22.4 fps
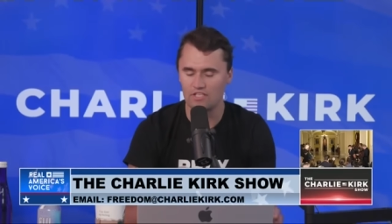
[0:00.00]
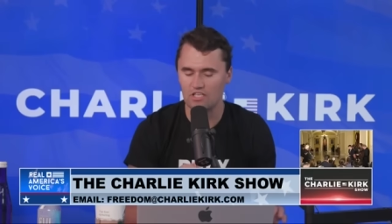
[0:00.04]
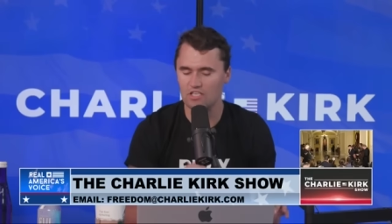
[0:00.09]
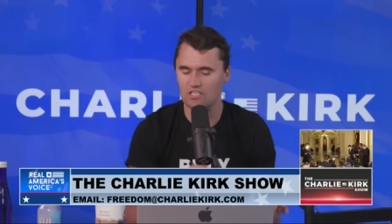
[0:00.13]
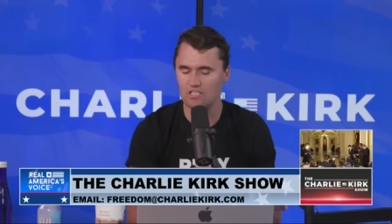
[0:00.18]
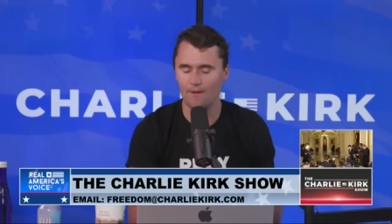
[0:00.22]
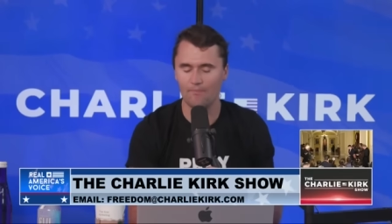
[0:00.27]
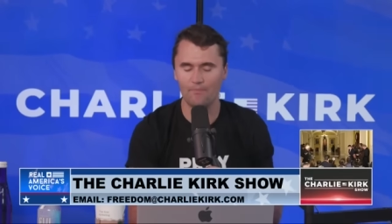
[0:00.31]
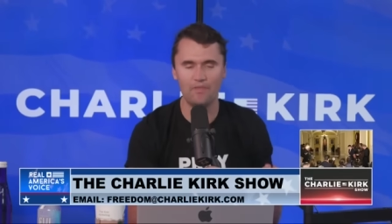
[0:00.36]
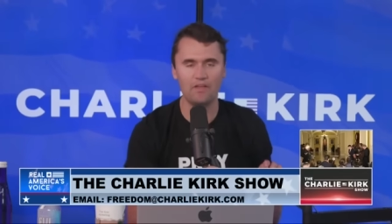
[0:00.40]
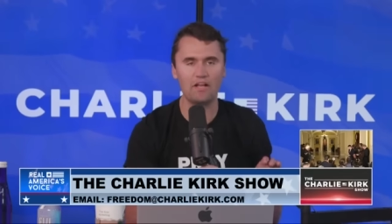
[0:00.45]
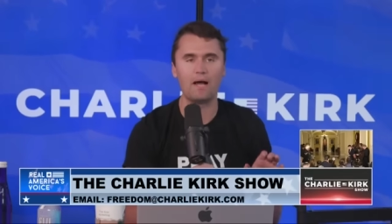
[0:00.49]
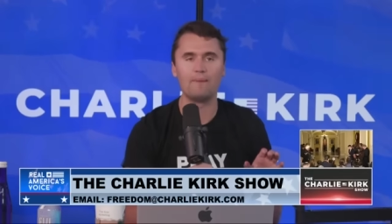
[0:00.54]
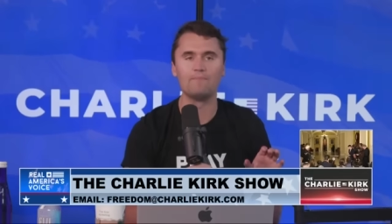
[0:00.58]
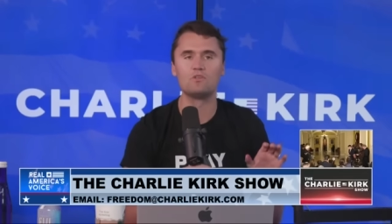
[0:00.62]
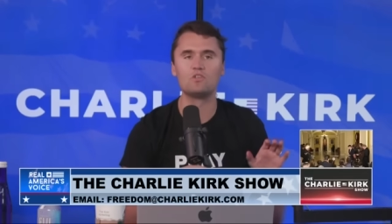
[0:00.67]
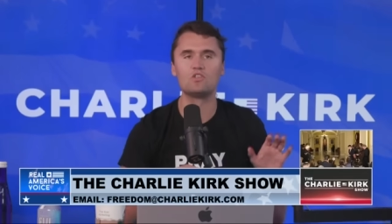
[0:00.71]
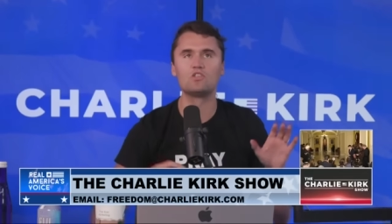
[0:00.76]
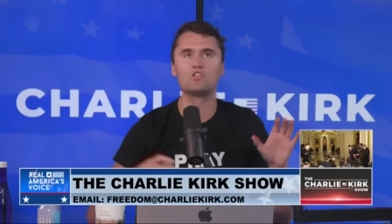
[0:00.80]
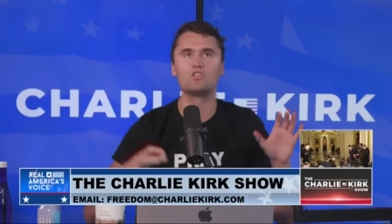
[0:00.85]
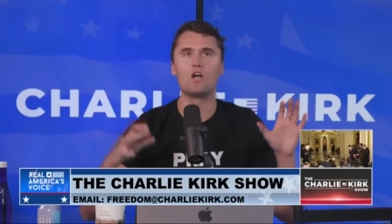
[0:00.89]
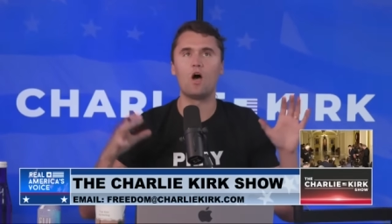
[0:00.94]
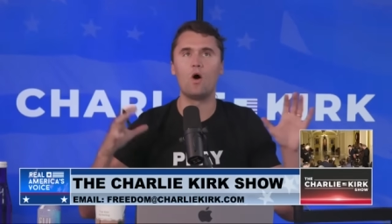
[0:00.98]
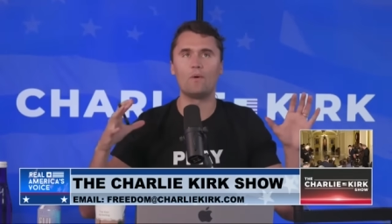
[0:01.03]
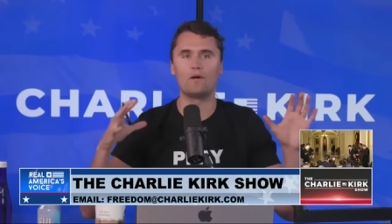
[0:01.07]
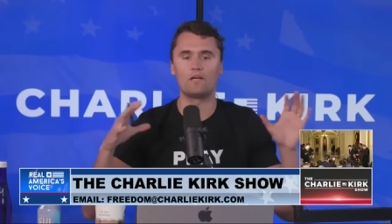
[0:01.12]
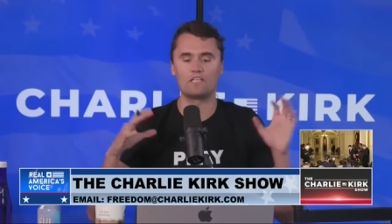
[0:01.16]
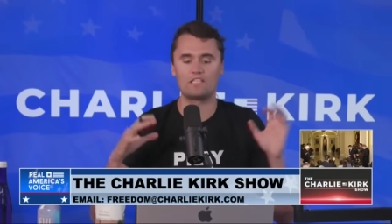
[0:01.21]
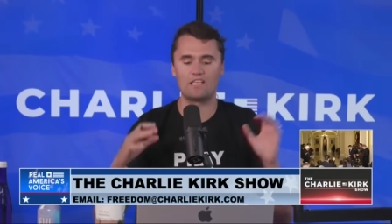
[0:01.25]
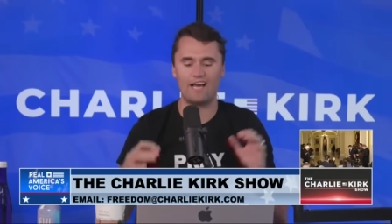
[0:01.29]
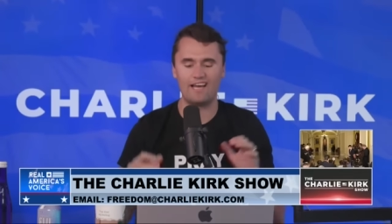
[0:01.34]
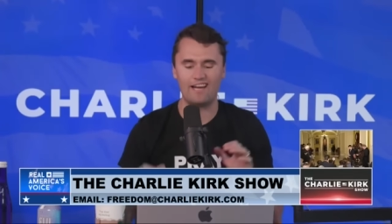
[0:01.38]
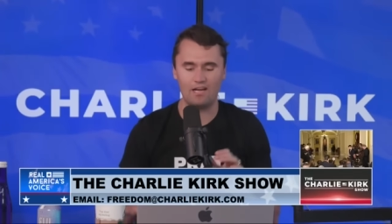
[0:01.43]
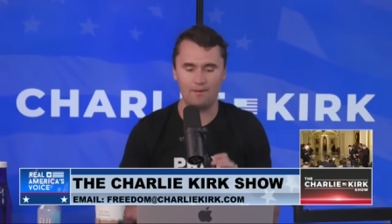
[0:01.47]
This is something I'm so
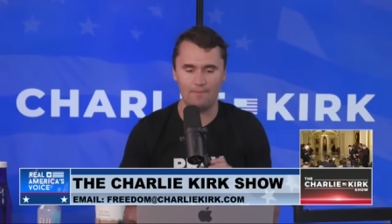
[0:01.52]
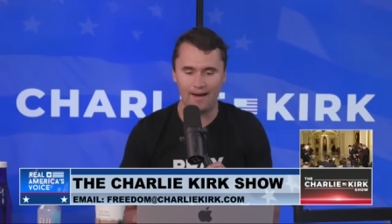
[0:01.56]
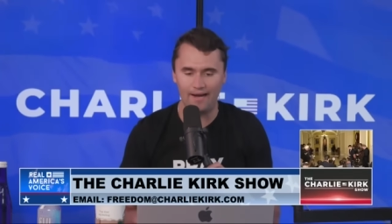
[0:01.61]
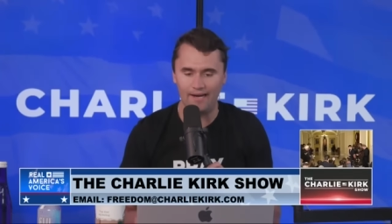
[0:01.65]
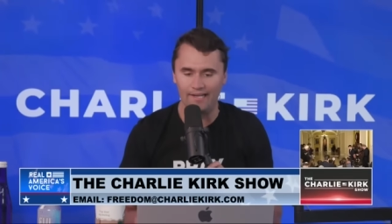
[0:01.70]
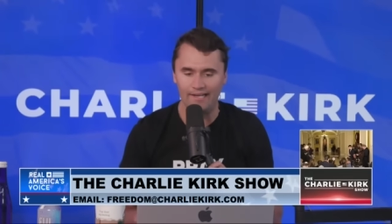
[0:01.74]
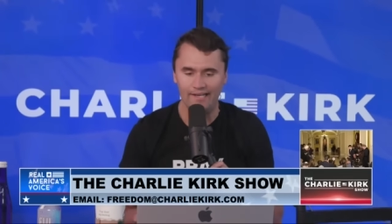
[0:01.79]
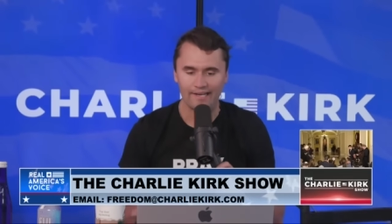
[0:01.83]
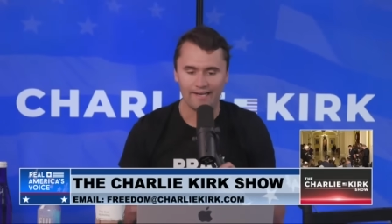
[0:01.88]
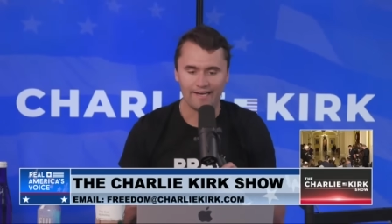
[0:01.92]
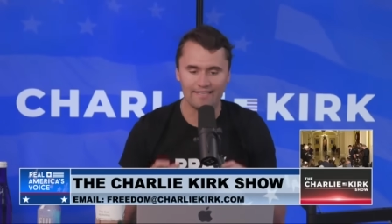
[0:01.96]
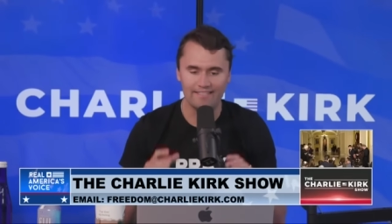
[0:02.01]
excited about.